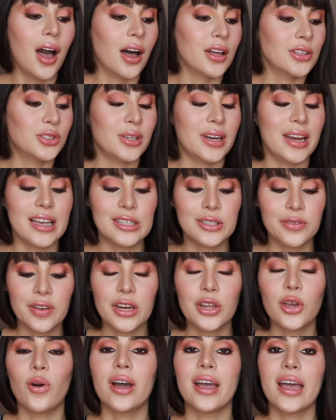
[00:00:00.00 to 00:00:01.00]
On today's
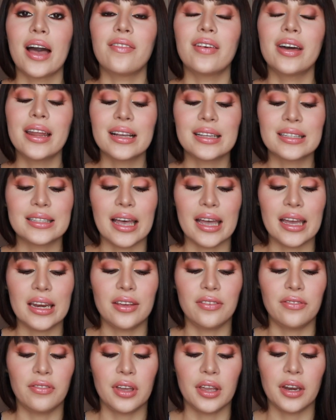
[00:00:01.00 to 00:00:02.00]
video I have an
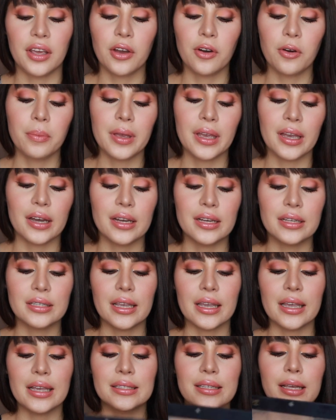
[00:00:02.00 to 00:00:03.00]
exciting video because
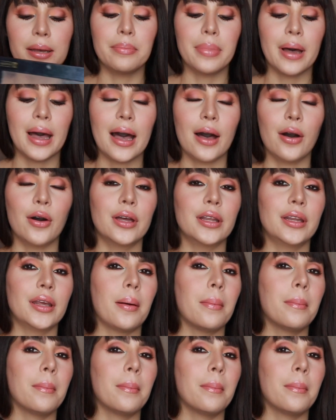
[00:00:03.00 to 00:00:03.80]
it's about